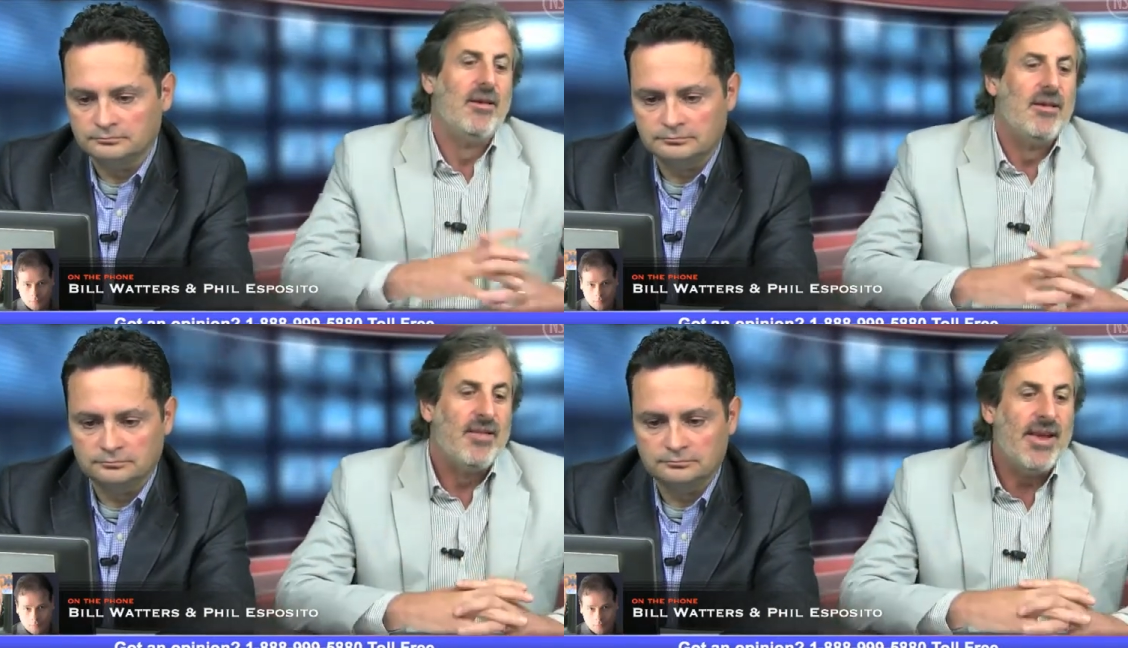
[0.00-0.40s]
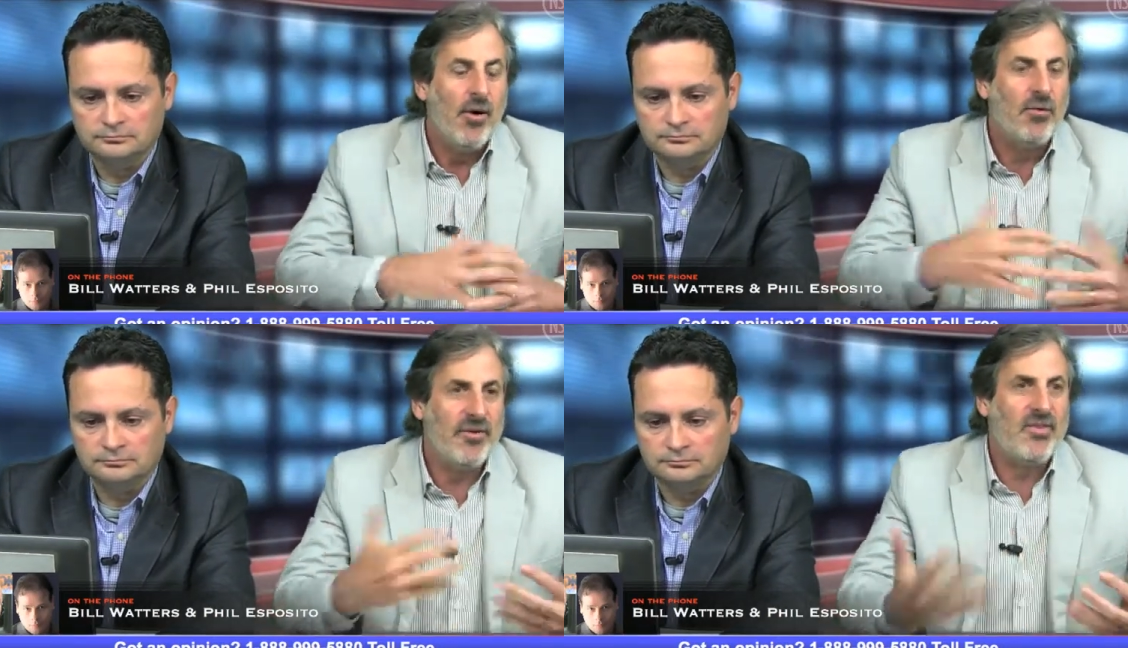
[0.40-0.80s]
Speaker 1: They
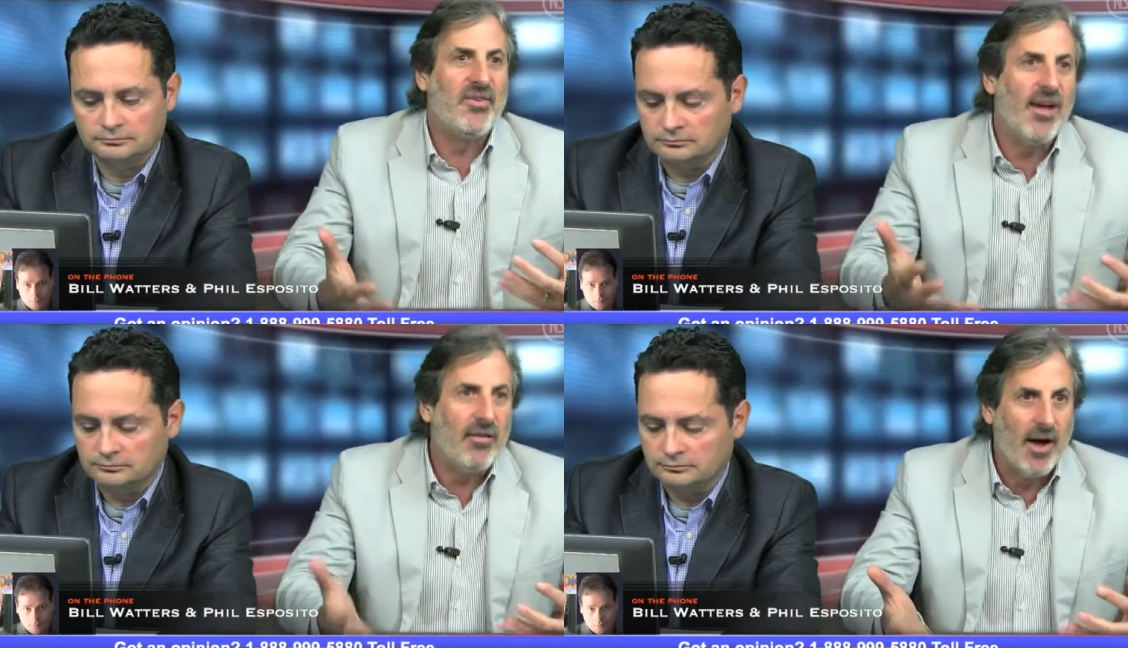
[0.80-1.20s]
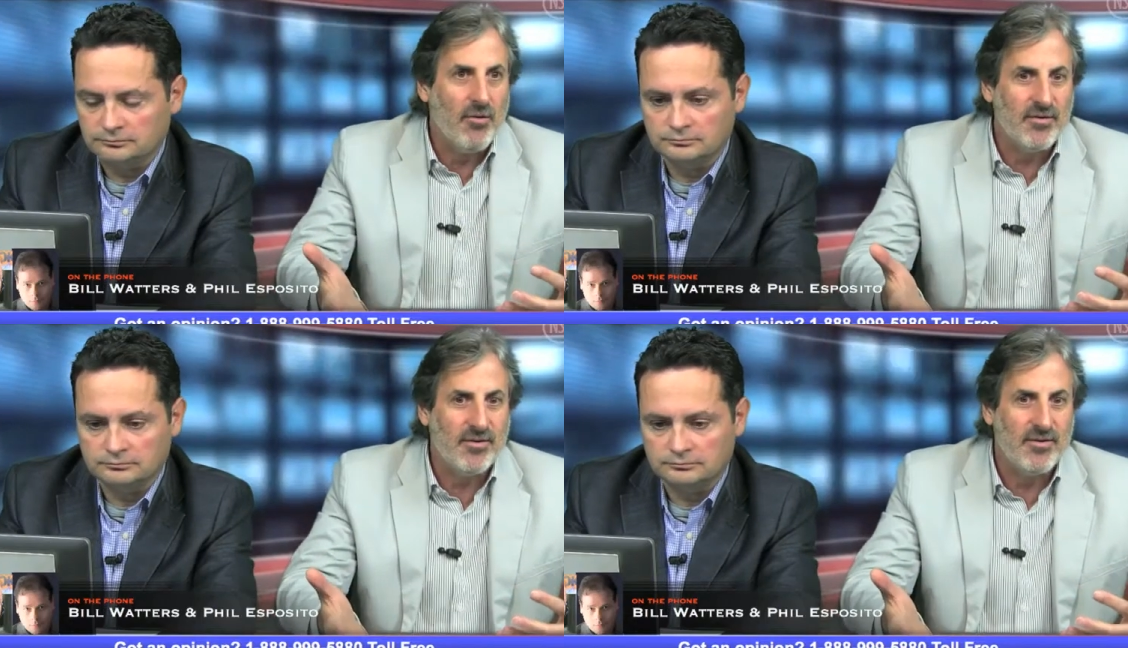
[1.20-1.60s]
don't sell
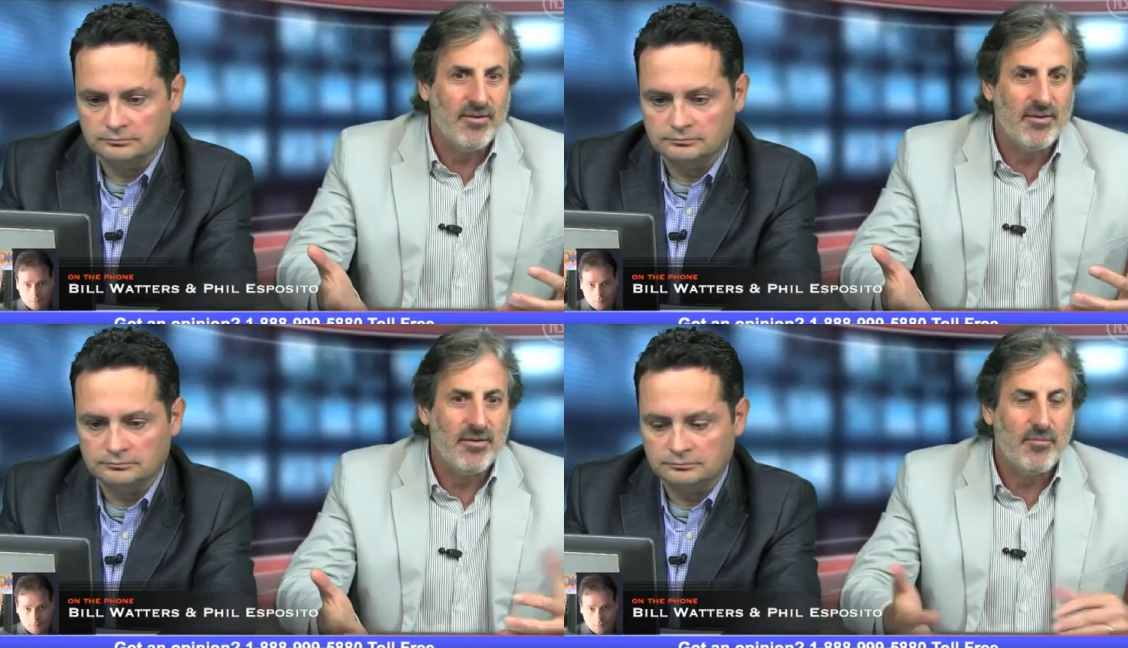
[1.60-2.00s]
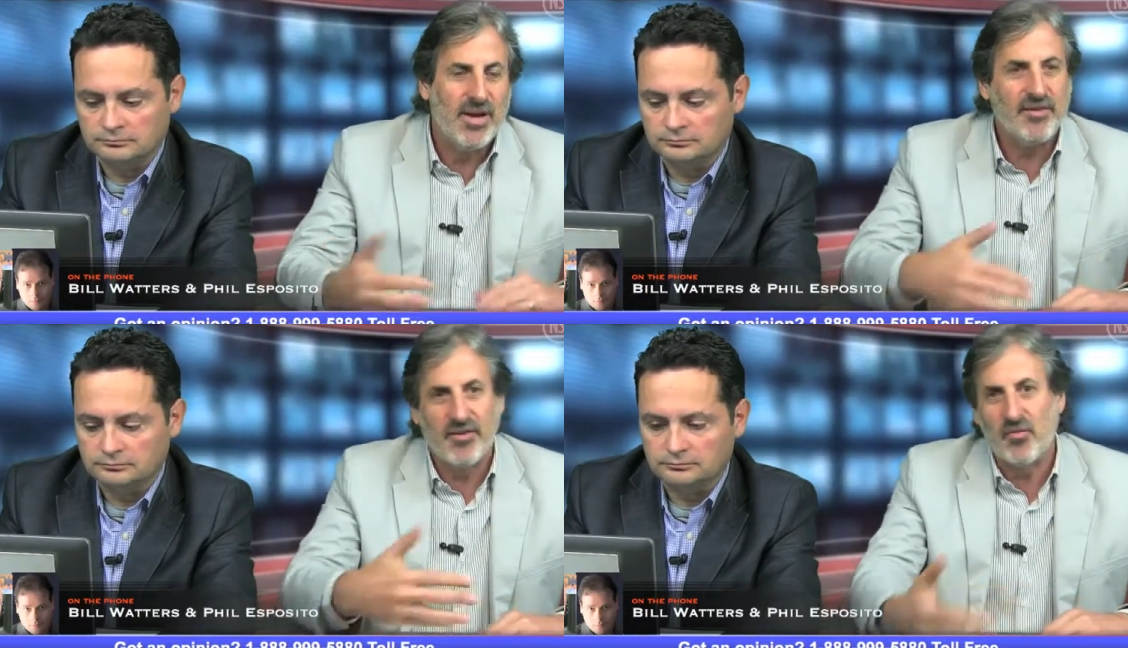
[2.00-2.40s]
out
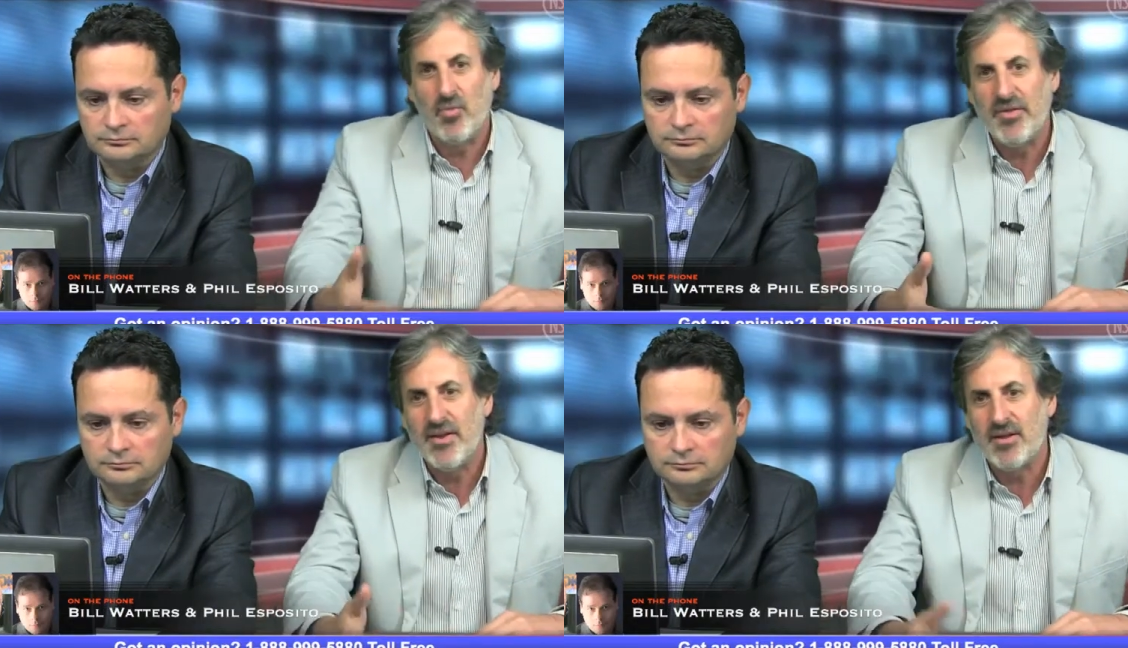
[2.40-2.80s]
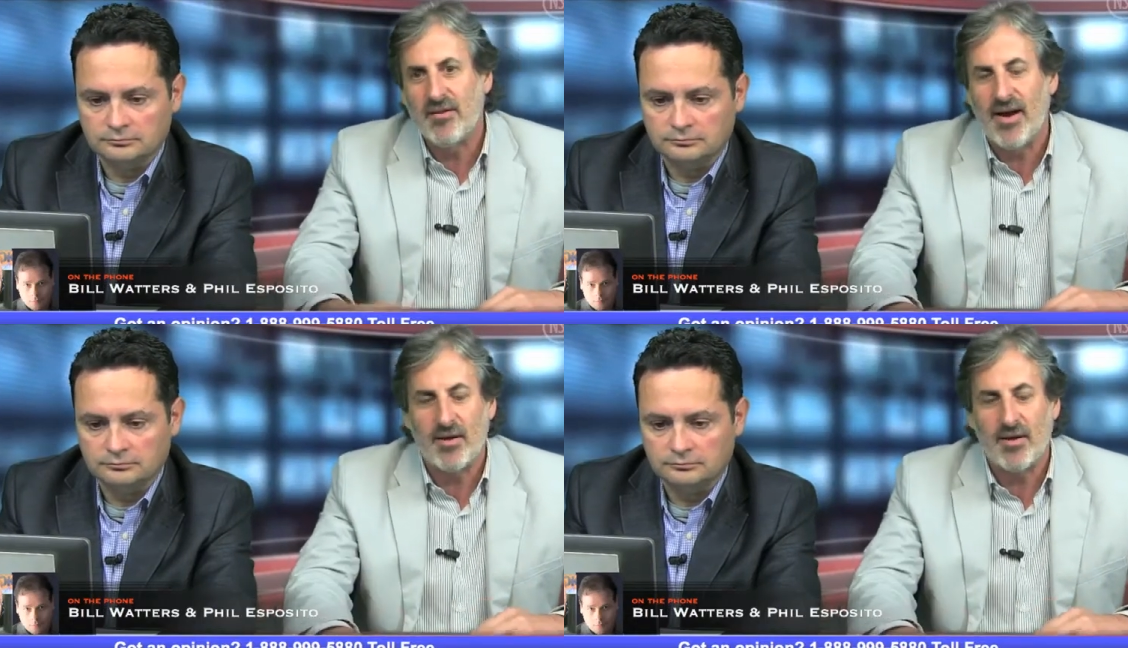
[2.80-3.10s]
because it's one thing to talk